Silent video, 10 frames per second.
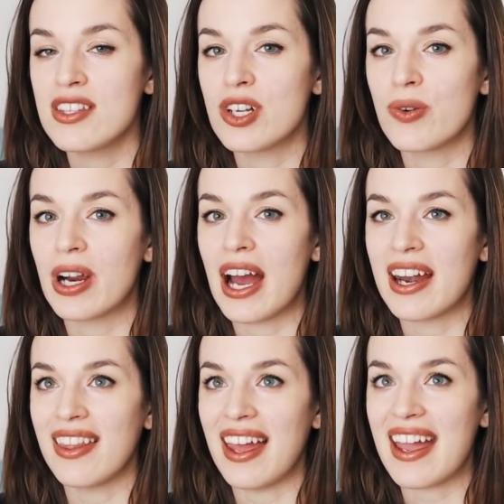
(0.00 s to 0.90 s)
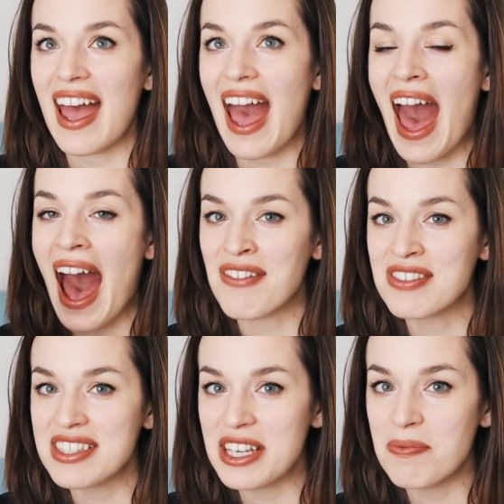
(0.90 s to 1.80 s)
So we're kind of like
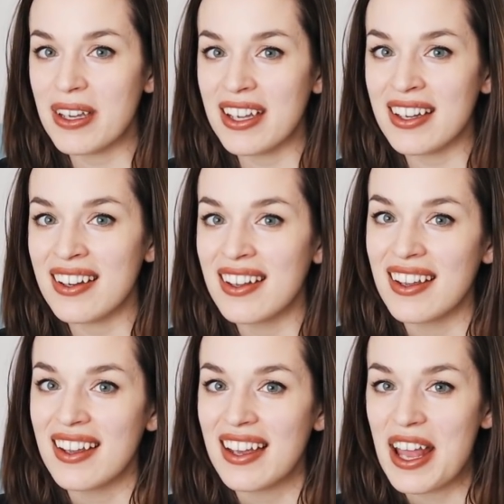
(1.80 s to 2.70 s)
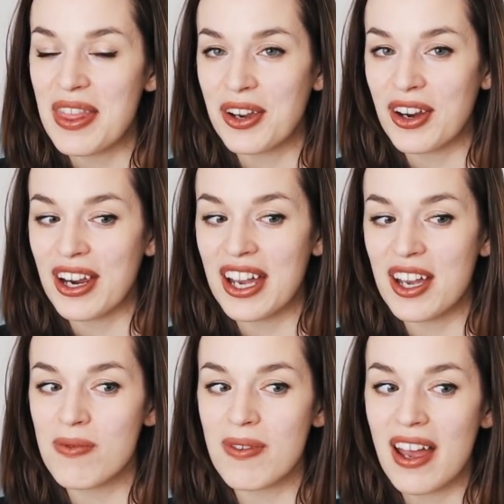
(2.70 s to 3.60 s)
half sleeping in the
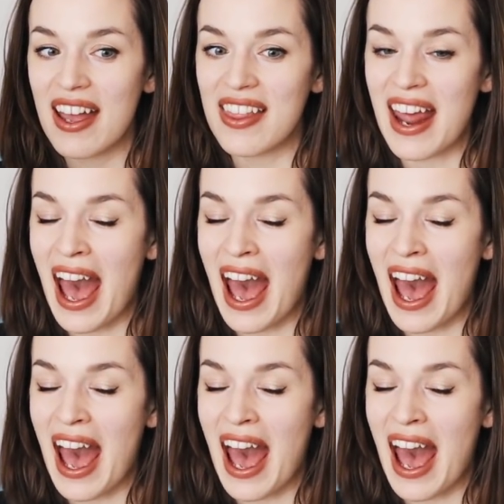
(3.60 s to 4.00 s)
crib and then